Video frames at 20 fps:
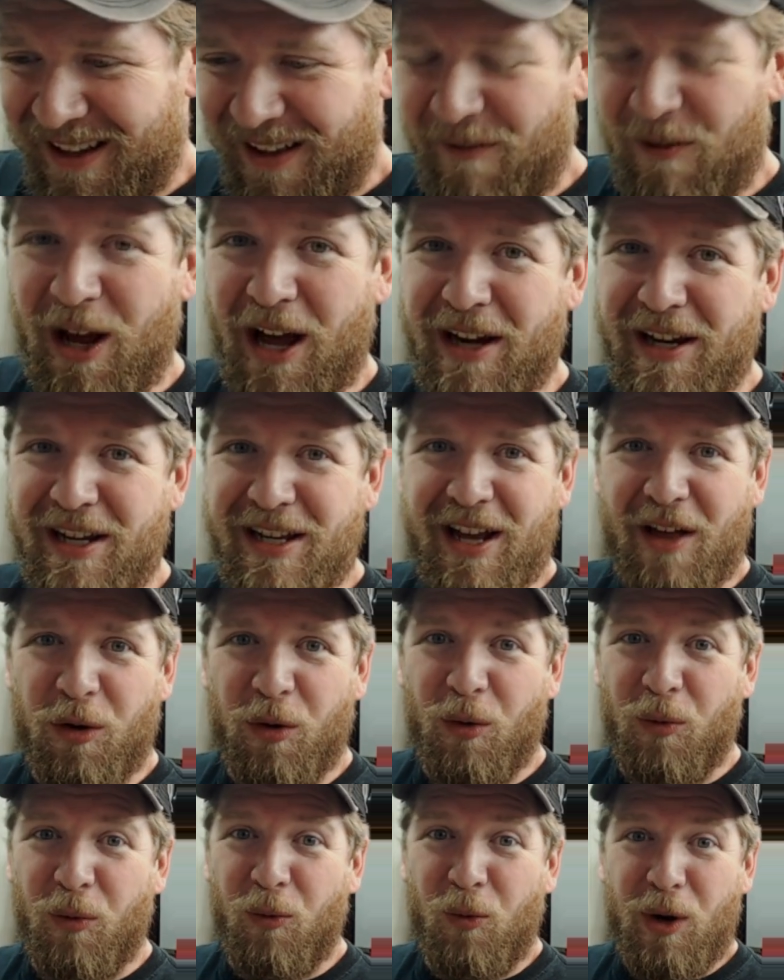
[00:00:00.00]
If you got any
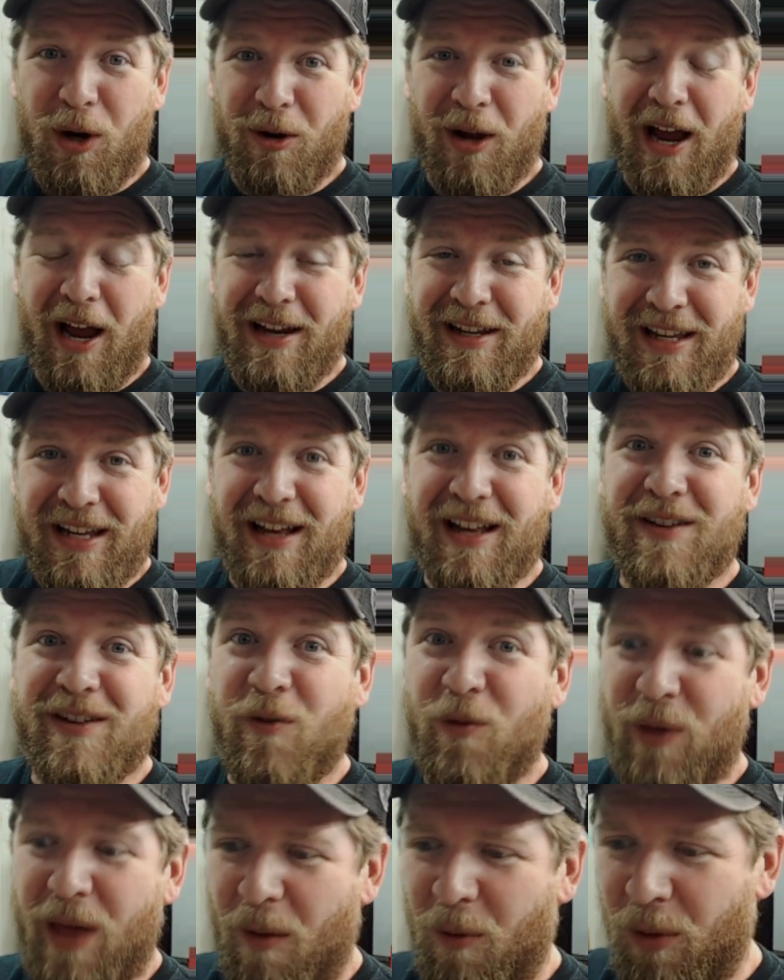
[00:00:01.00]
other weird ideas
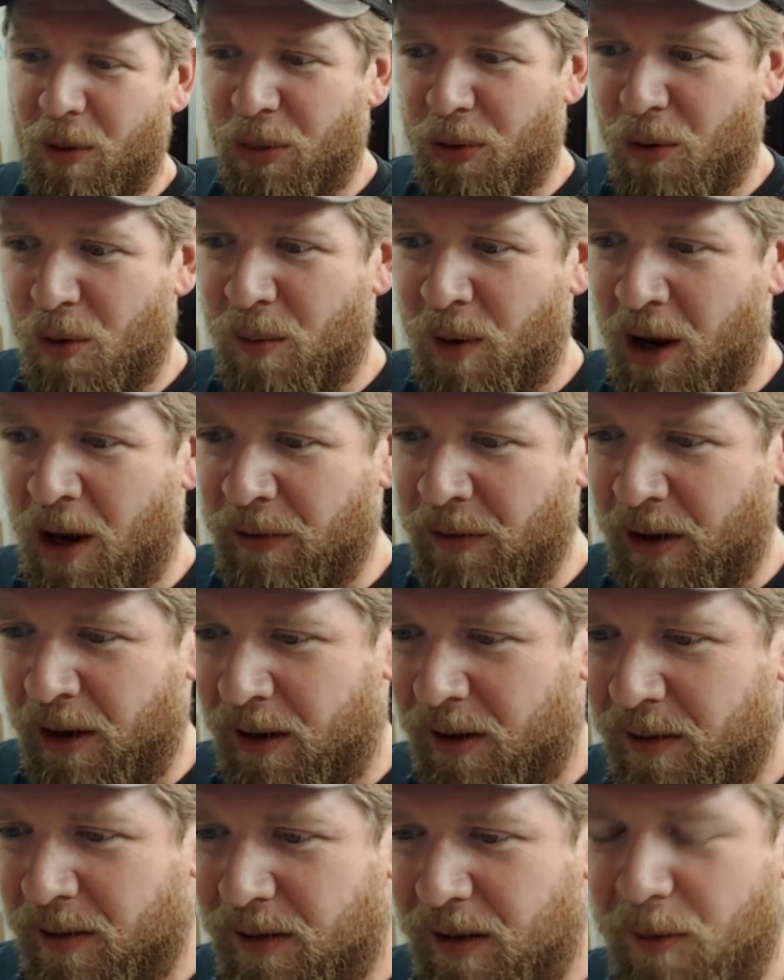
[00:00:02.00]
for that one, throw them on
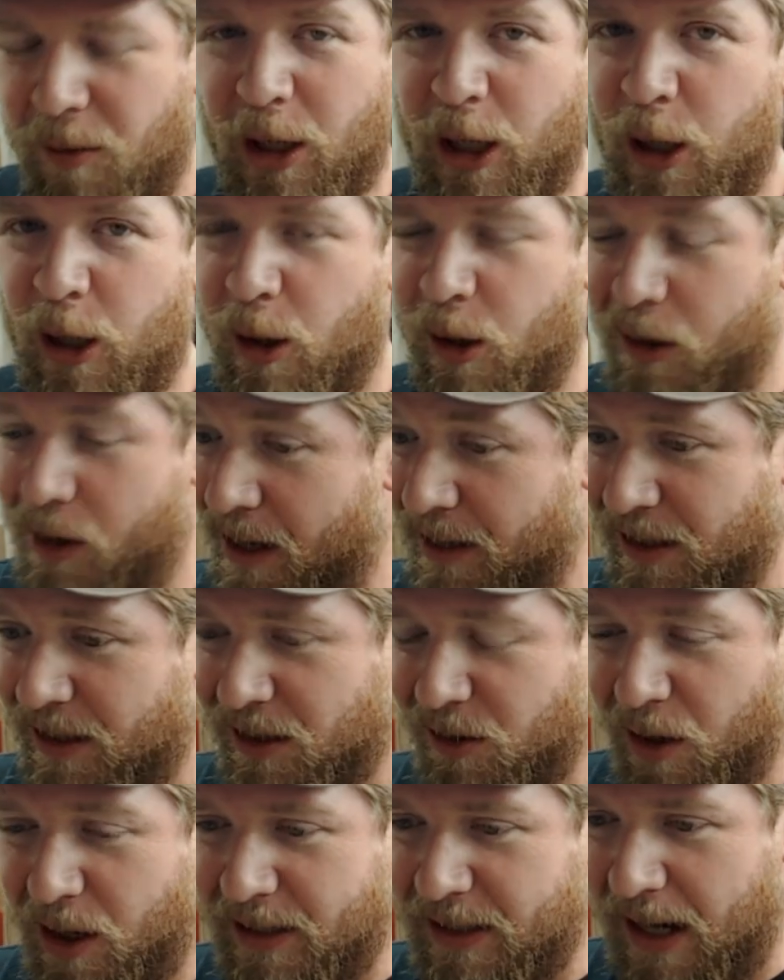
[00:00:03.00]
there. I want to hear your guys'
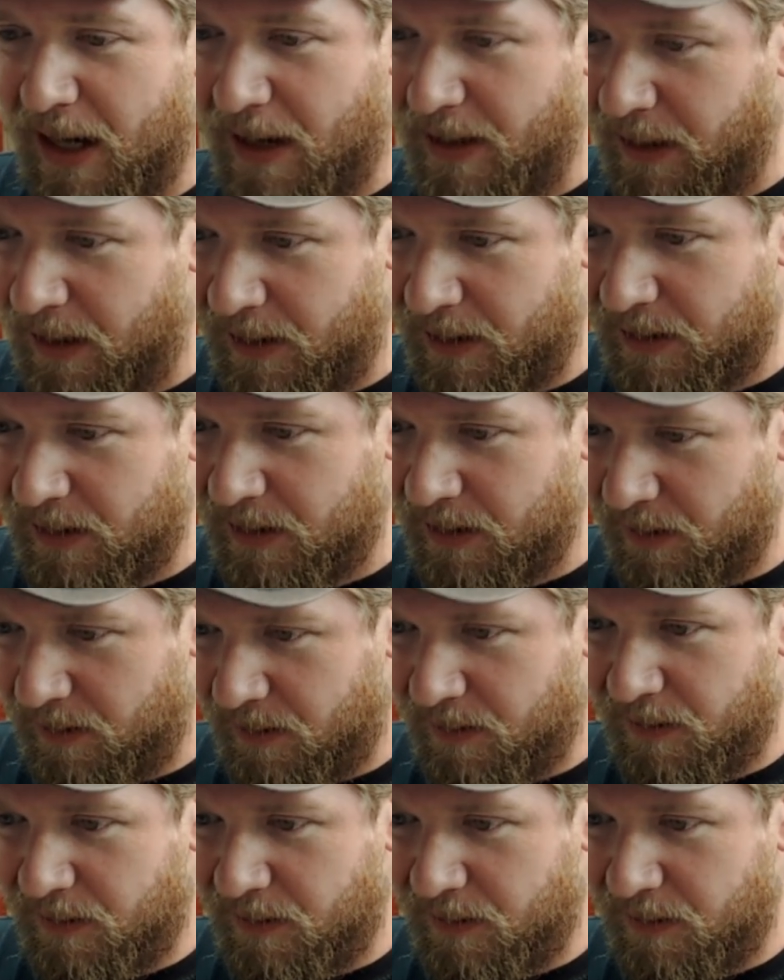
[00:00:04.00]
crazy ideas.